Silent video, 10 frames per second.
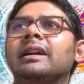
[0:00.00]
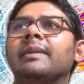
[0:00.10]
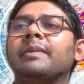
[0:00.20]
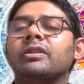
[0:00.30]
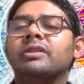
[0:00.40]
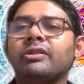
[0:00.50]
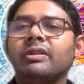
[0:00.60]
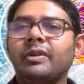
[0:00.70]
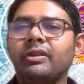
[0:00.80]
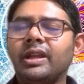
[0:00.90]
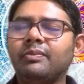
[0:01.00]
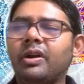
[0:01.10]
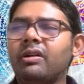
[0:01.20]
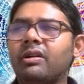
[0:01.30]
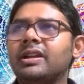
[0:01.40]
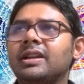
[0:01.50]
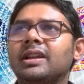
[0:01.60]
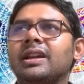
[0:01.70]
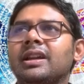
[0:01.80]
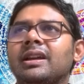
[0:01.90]
I'm not sure about that part.
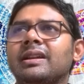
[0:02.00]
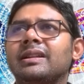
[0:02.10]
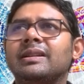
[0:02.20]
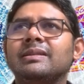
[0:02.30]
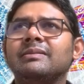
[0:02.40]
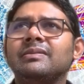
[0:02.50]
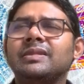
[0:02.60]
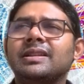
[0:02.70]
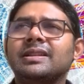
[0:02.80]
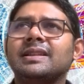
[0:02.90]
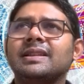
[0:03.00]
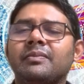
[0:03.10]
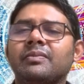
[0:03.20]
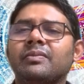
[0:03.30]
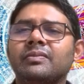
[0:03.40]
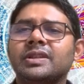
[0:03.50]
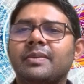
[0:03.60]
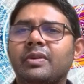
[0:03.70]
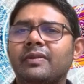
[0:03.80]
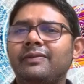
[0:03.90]
Does
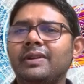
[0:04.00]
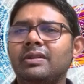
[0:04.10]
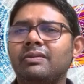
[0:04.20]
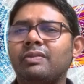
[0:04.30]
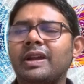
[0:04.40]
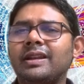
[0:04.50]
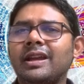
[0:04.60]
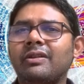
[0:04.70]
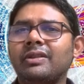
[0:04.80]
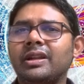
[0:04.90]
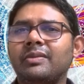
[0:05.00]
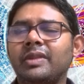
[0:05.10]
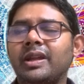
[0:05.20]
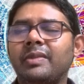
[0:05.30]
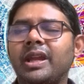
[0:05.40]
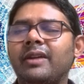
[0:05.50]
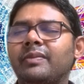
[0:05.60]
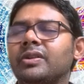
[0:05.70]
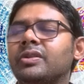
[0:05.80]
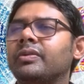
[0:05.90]
somehow feel right now that they may have
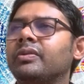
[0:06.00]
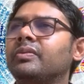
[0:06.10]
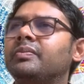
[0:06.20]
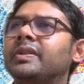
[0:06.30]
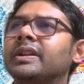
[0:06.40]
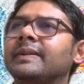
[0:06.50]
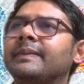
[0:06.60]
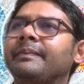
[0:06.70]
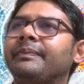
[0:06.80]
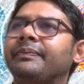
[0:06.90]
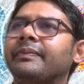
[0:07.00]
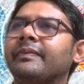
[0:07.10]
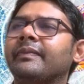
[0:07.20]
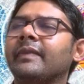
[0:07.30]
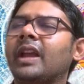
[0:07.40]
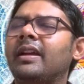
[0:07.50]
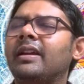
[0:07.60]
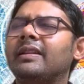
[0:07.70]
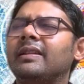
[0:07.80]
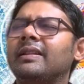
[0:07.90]
been true, but
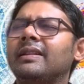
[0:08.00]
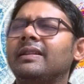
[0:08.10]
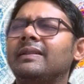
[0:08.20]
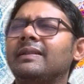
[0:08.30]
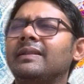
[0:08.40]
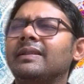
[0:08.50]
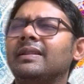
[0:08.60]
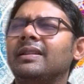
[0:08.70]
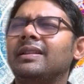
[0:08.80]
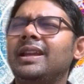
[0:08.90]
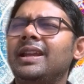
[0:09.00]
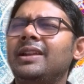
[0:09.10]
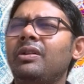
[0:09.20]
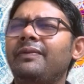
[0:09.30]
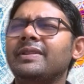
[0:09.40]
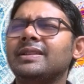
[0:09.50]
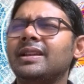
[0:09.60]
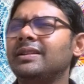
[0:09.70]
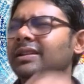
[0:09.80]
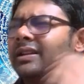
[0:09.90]
and then all of a
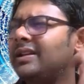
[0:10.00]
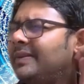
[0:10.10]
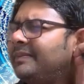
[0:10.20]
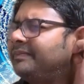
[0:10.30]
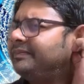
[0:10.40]
sudden